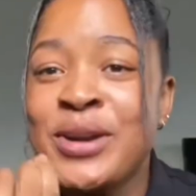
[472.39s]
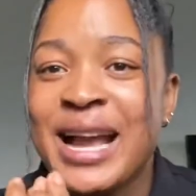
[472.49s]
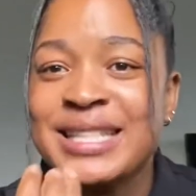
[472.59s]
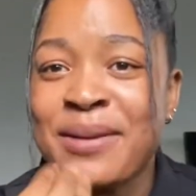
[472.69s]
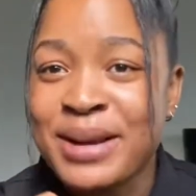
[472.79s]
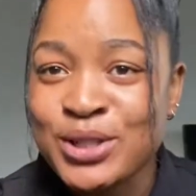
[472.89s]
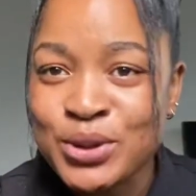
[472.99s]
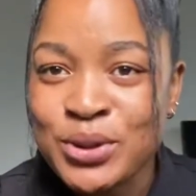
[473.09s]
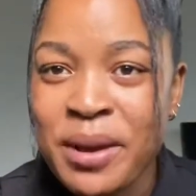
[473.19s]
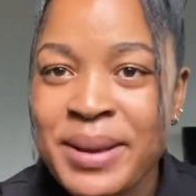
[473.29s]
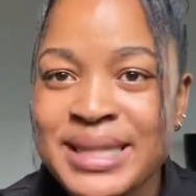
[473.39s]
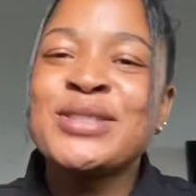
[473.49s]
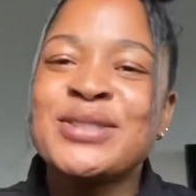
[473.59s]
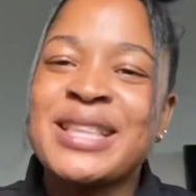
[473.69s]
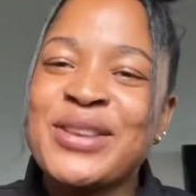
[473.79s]
You guys are my subscribers. I
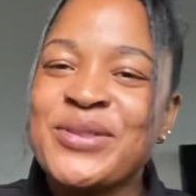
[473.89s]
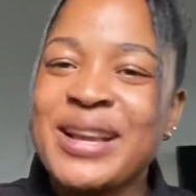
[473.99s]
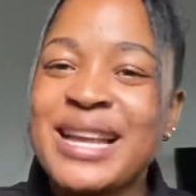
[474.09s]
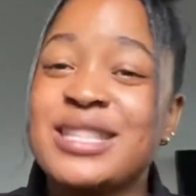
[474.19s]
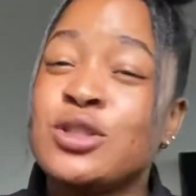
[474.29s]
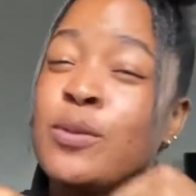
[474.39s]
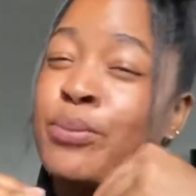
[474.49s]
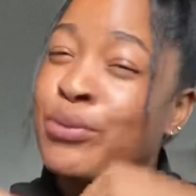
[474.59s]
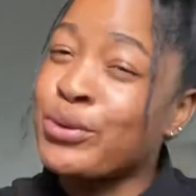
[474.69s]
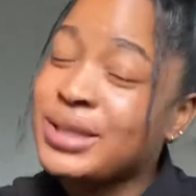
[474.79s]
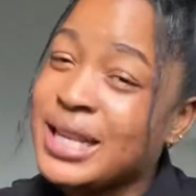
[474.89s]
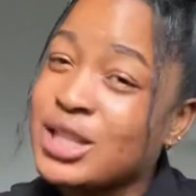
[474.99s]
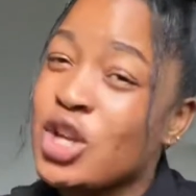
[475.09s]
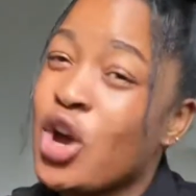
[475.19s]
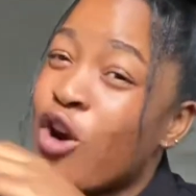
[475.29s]
want to take you guys in the
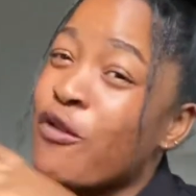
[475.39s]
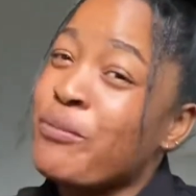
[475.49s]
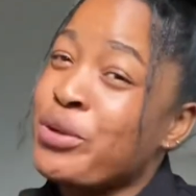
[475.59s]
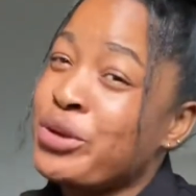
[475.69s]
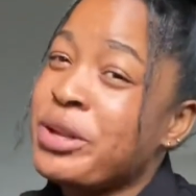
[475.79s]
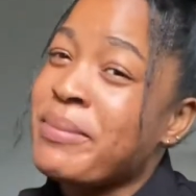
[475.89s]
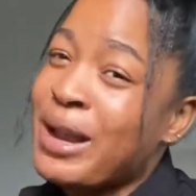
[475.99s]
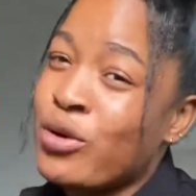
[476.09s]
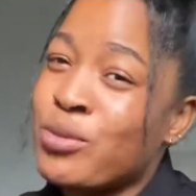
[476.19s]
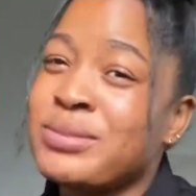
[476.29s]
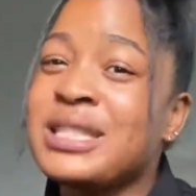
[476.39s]
process of building my home.